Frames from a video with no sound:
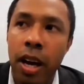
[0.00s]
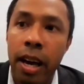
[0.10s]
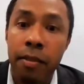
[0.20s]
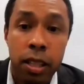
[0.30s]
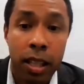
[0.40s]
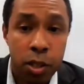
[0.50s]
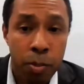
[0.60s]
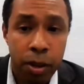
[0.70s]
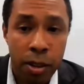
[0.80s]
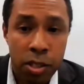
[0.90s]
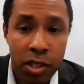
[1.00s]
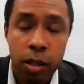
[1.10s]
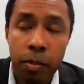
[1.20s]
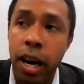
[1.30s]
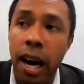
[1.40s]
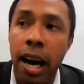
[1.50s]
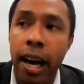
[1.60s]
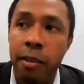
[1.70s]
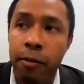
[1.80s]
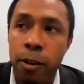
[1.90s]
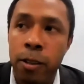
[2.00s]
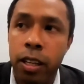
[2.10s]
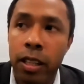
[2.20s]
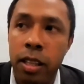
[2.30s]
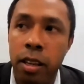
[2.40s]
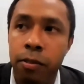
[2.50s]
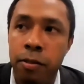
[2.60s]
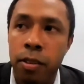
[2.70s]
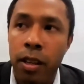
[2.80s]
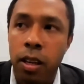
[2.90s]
I haven't experienced it, but I have heard that if